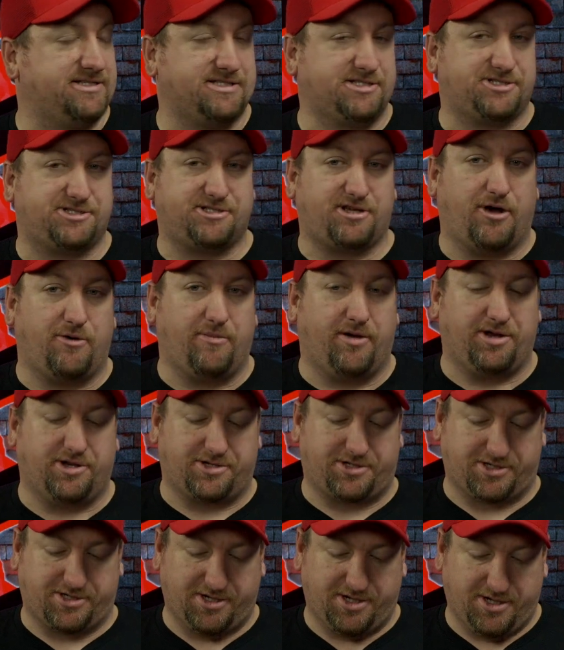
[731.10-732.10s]
is so
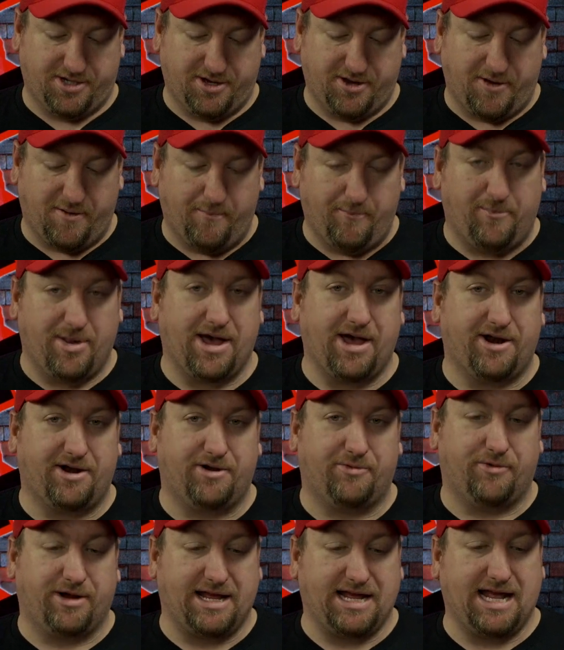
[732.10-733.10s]
much
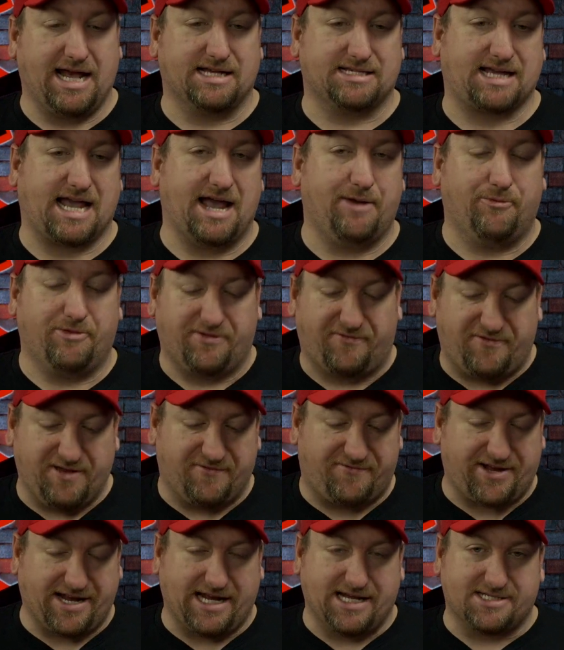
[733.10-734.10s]
better when he has when
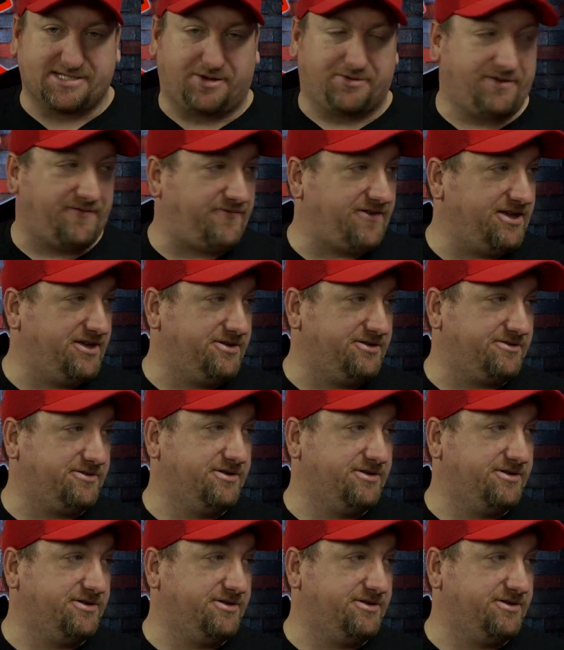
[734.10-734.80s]
15's on the field.